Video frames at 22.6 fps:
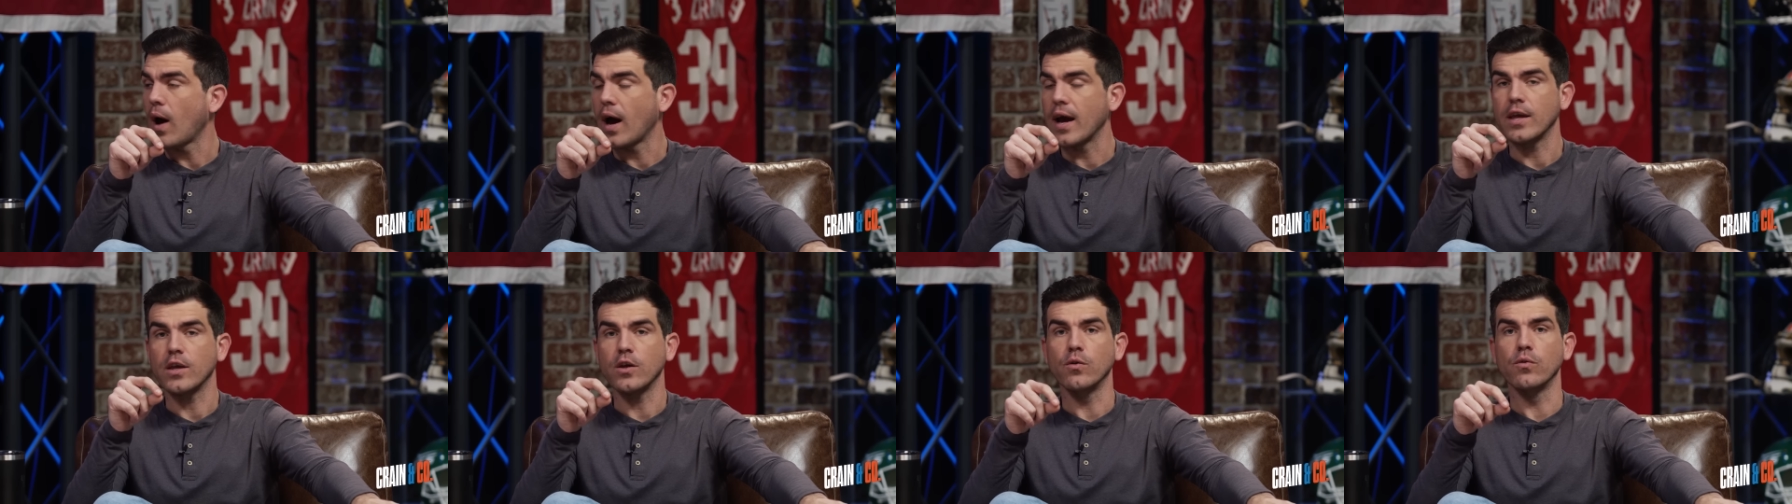
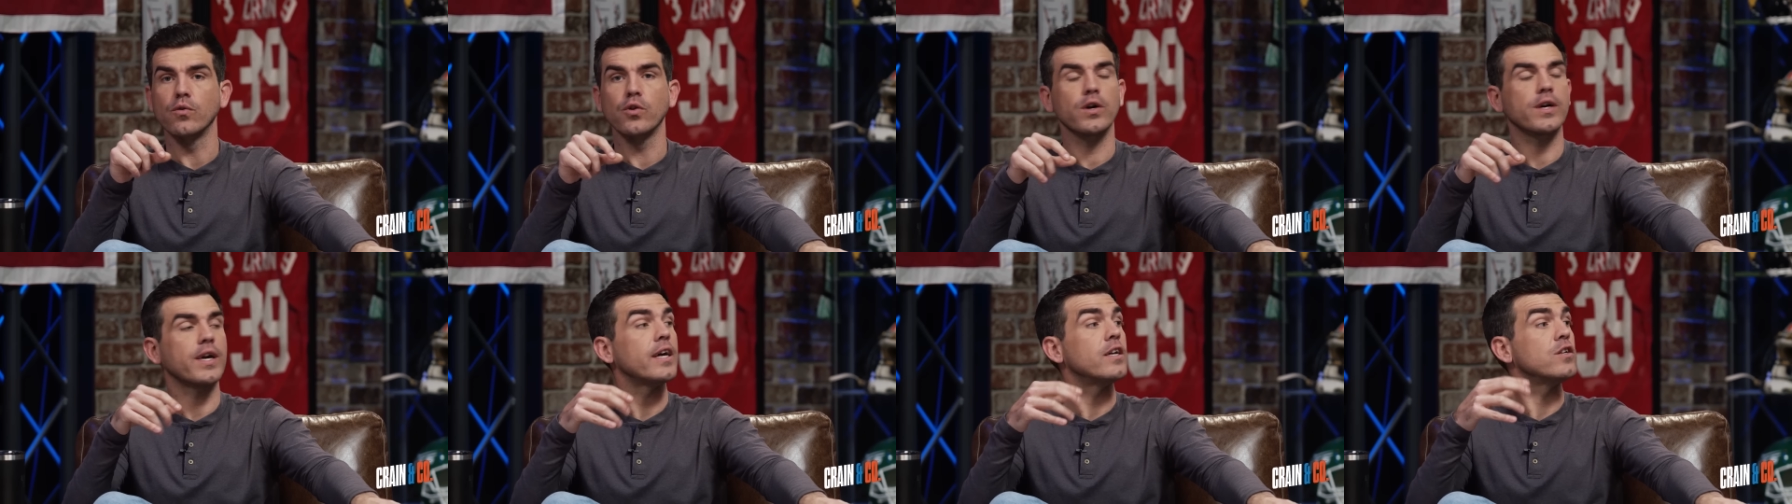Right? You
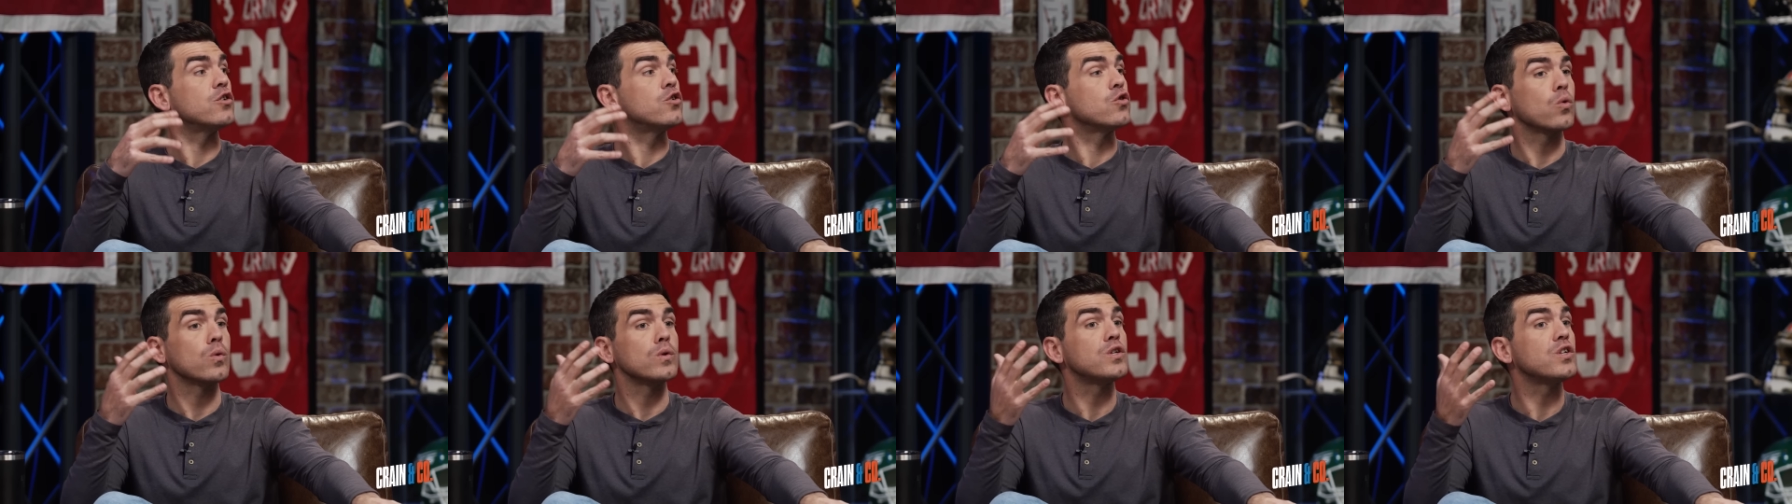look at
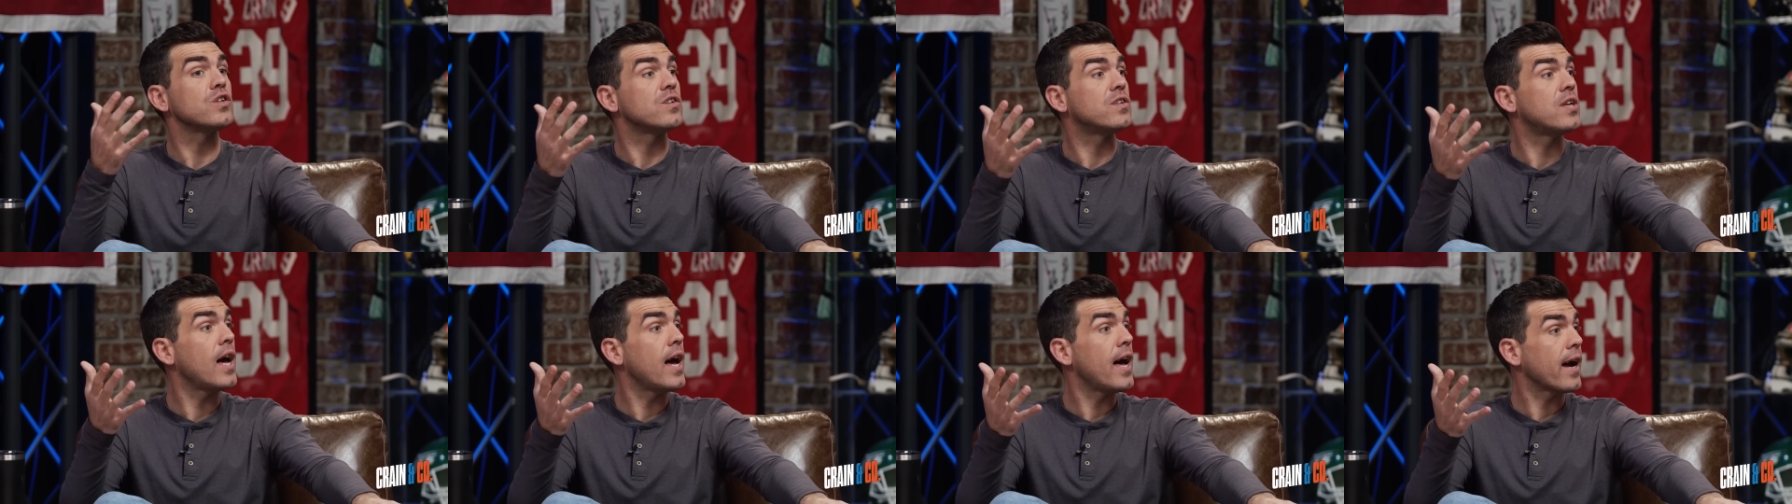
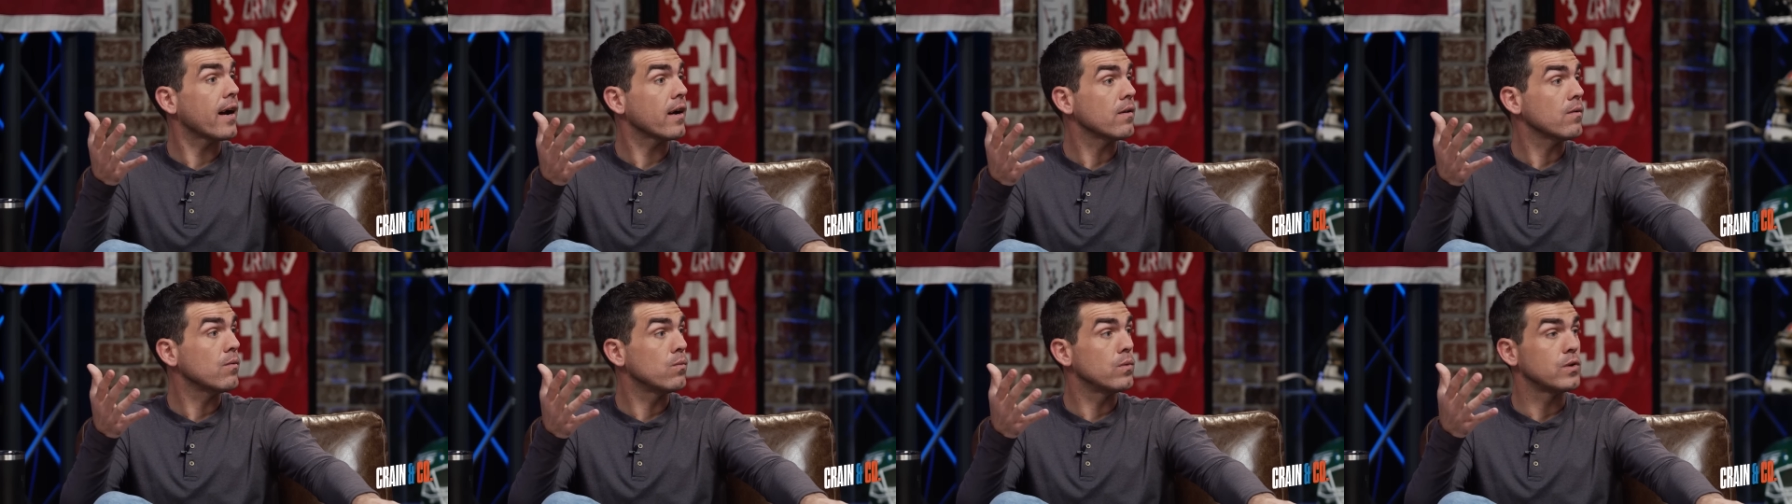Georgia
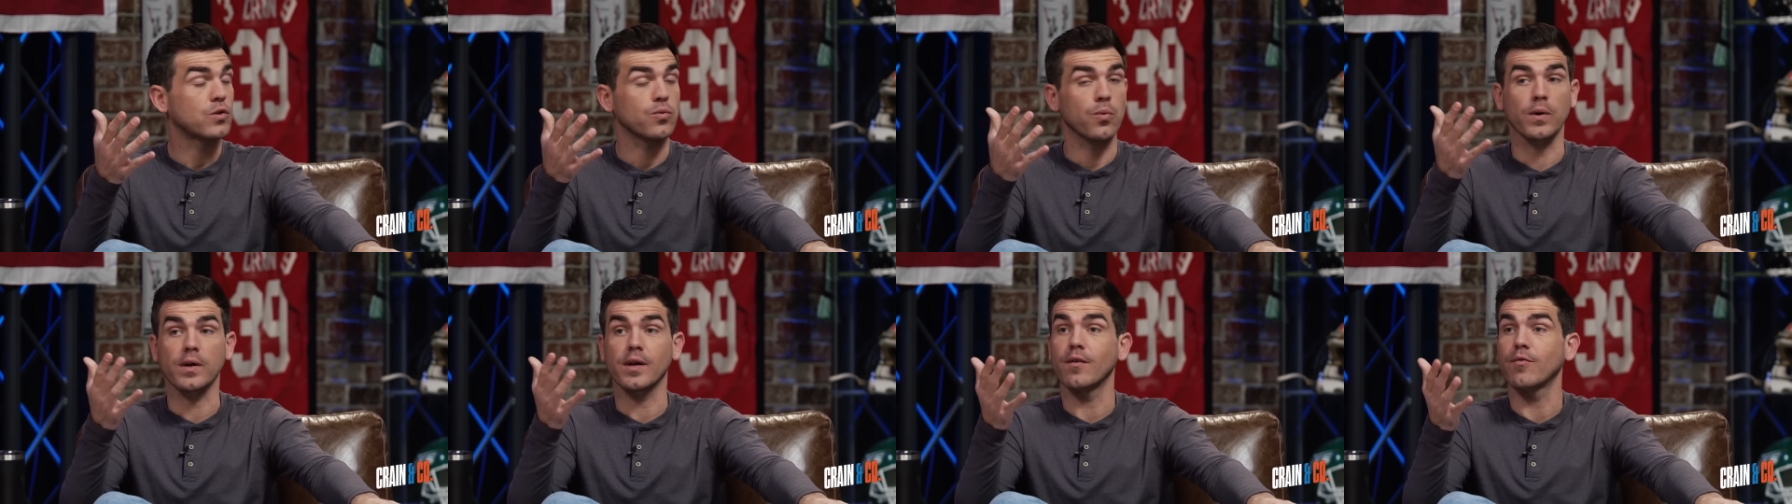Tech,
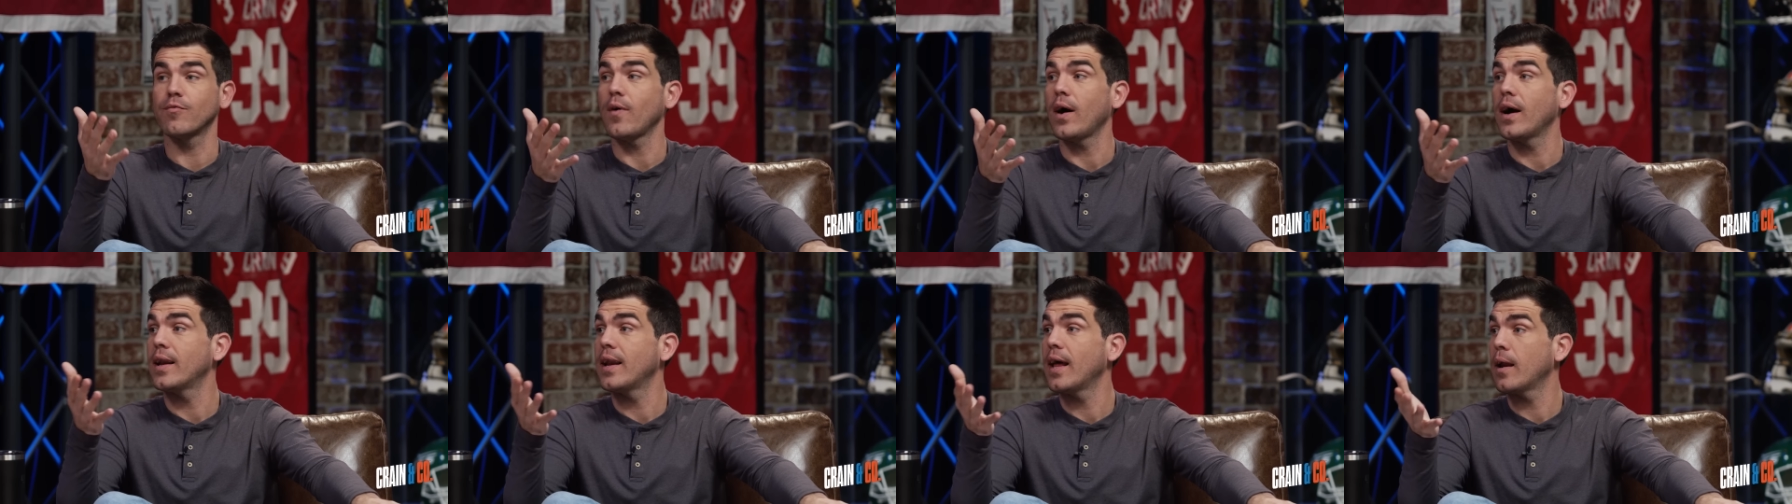which we're going to
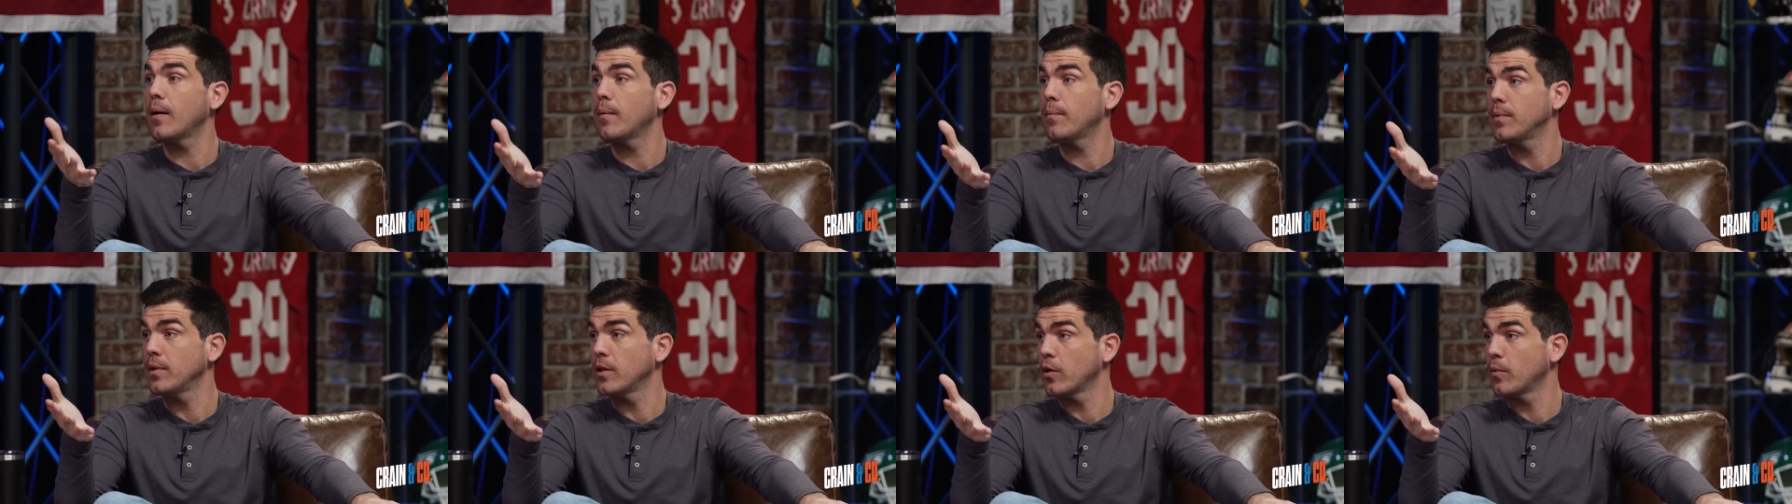find out
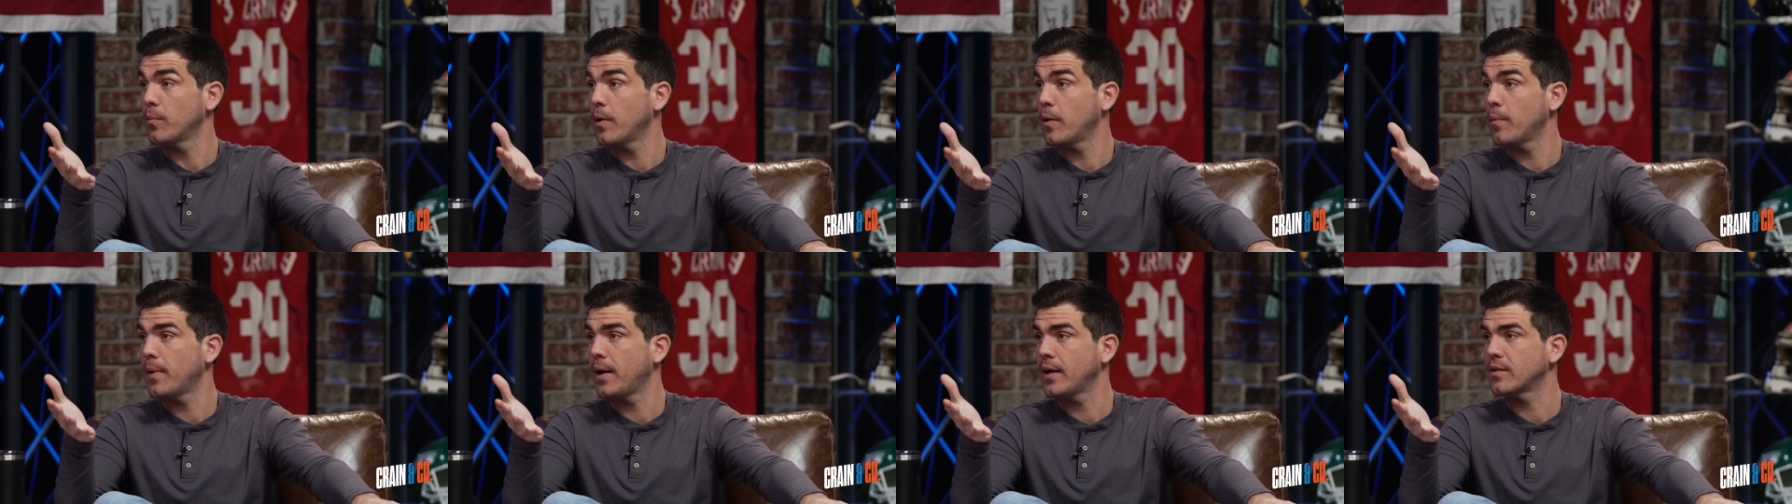a little
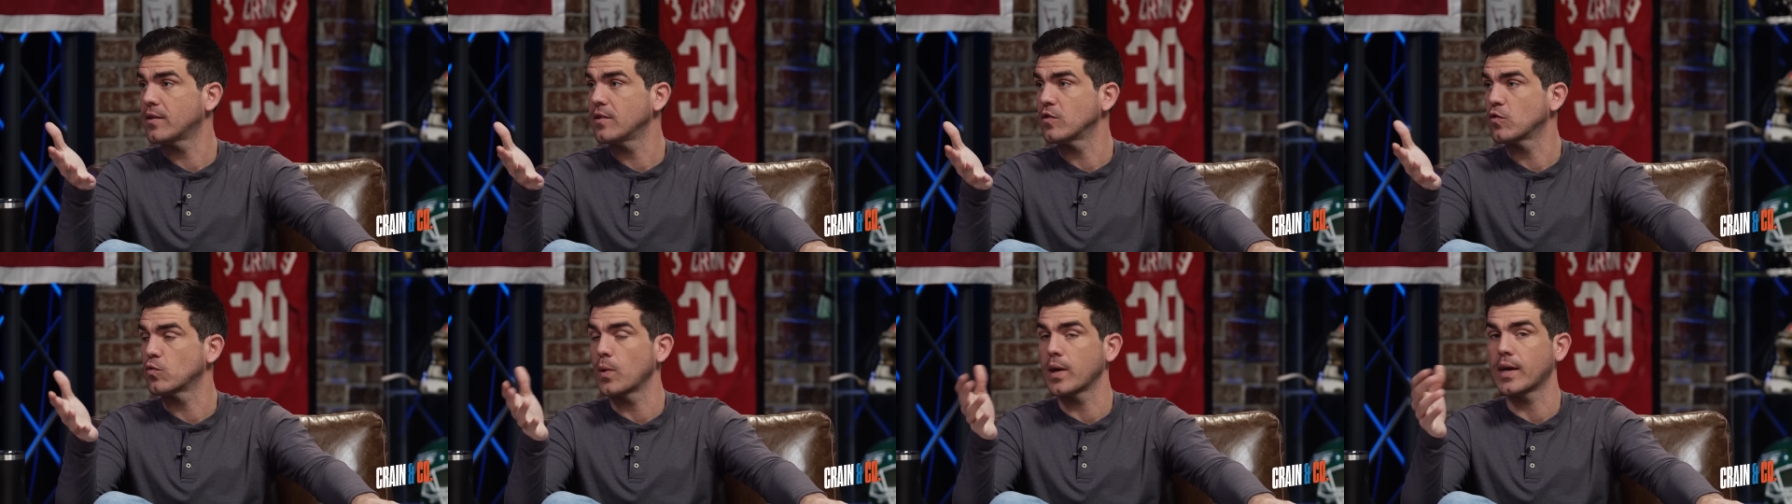bit
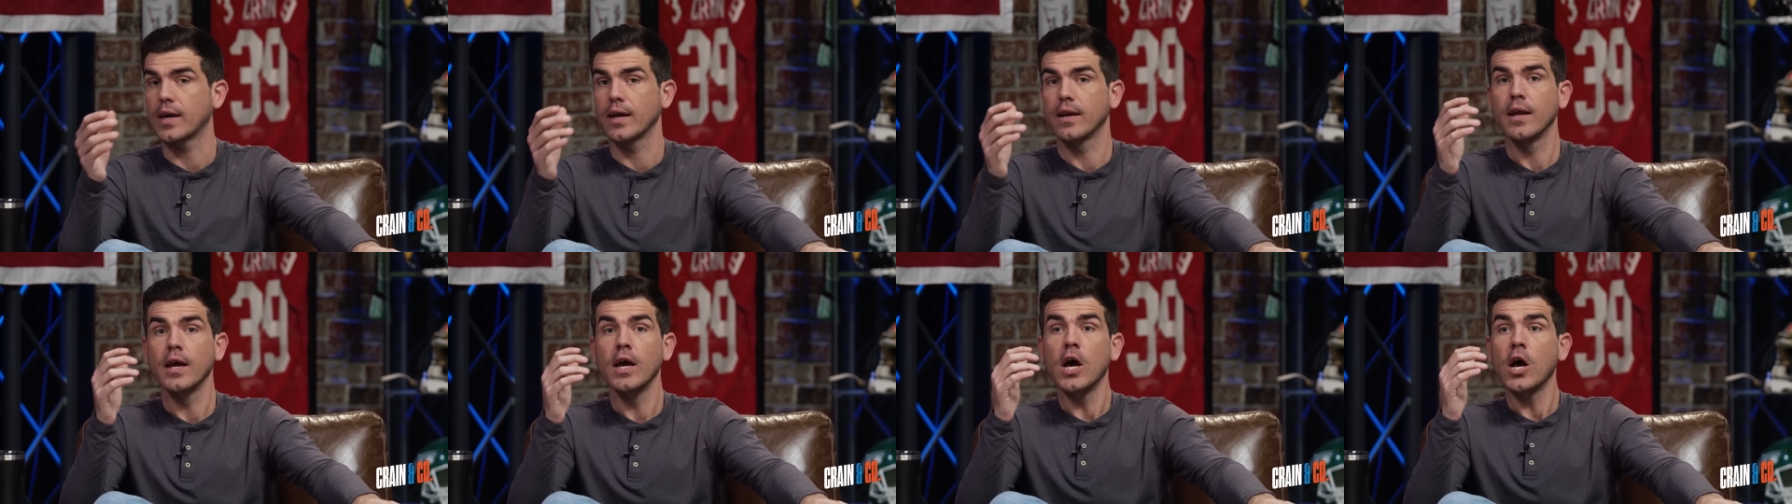about this
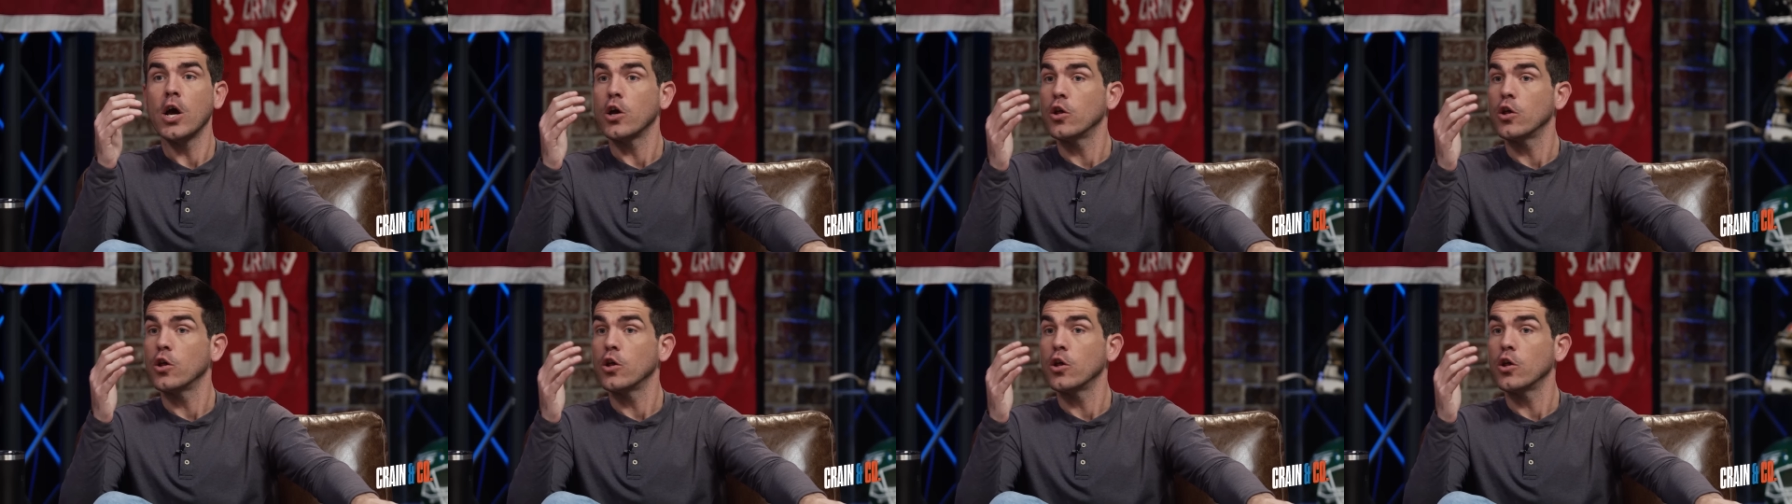weekend.